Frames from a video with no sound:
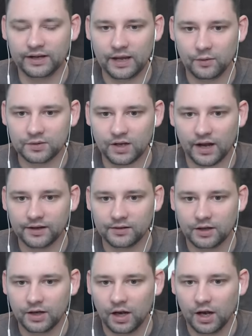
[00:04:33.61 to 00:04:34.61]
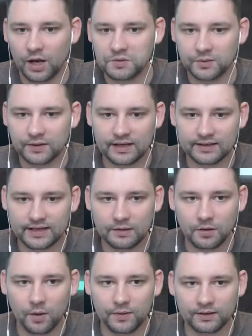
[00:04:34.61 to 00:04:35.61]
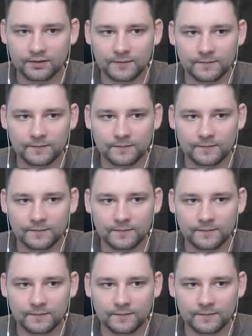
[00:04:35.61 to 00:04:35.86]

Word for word: Yeah, it was iron. Should we keep going?